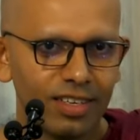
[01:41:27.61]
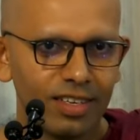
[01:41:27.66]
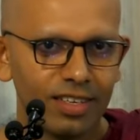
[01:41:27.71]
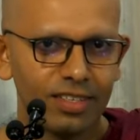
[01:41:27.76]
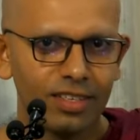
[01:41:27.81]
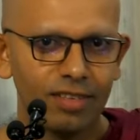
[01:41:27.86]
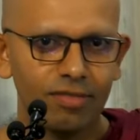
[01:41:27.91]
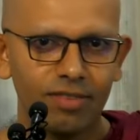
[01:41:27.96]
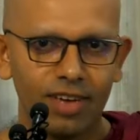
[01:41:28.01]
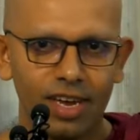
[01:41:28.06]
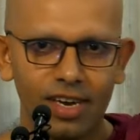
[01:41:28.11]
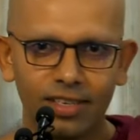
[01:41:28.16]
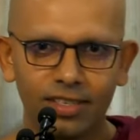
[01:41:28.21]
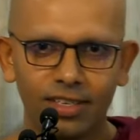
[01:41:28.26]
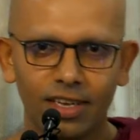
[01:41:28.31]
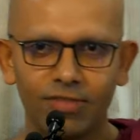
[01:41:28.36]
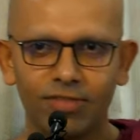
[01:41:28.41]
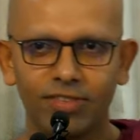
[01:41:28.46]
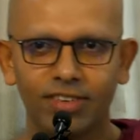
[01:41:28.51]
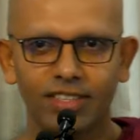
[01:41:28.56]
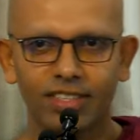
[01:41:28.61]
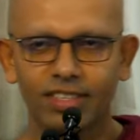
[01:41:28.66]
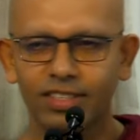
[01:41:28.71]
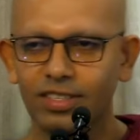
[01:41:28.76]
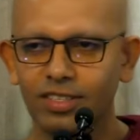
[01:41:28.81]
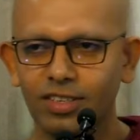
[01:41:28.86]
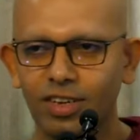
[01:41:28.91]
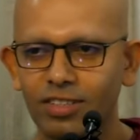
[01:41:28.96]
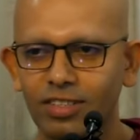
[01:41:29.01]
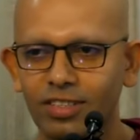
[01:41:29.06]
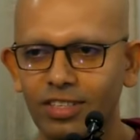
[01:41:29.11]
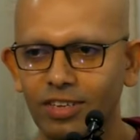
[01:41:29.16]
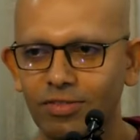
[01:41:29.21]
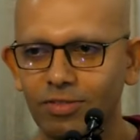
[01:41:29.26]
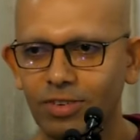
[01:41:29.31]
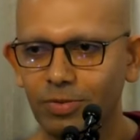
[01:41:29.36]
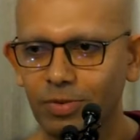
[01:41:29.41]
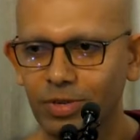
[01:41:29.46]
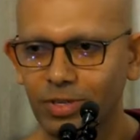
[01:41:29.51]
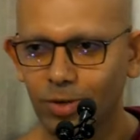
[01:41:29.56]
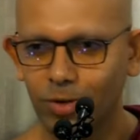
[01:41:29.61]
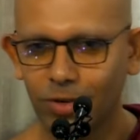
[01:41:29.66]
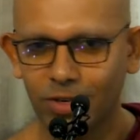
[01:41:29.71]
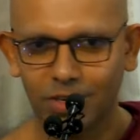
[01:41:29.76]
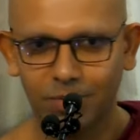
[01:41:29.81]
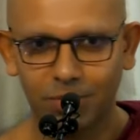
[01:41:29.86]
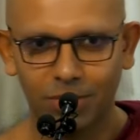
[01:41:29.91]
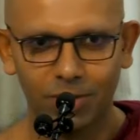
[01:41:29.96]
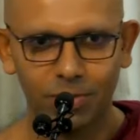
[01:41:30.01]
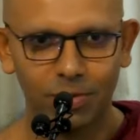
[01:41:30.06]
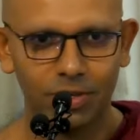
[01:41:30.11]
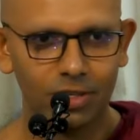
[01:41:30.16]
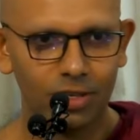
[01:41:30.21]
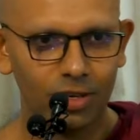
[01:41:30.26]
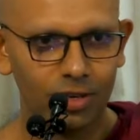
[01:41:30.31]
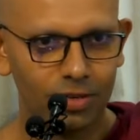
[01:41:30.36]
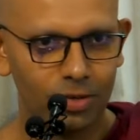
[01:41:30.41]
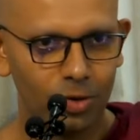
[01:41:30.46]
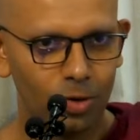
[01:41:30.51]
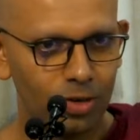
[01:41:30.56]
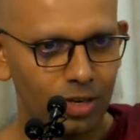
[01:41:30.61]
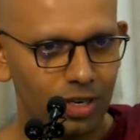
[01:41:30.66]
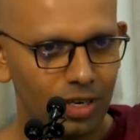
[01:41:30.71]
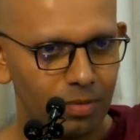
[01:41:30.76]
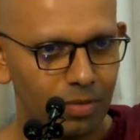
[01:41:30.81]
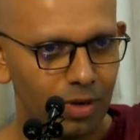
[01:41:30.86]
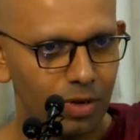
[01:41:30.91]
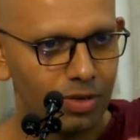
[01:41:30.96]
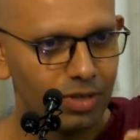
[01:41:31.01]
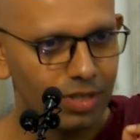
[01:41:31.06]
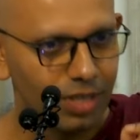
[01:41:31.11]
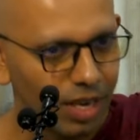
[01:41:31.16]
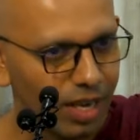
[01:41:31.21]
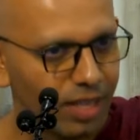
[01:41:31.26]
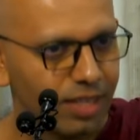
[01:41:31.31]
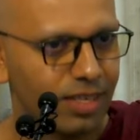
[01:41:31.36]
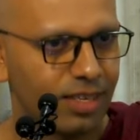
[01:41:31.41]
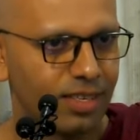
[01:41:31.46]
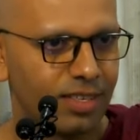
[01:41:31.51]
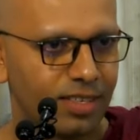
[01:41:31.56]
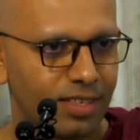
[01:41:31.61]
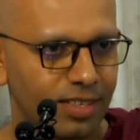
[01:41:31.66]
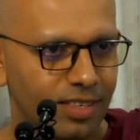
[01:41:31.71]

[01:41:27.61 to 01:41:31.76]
It's the felt suffering. This is not the suffering we're talking about. We're talking about Jati.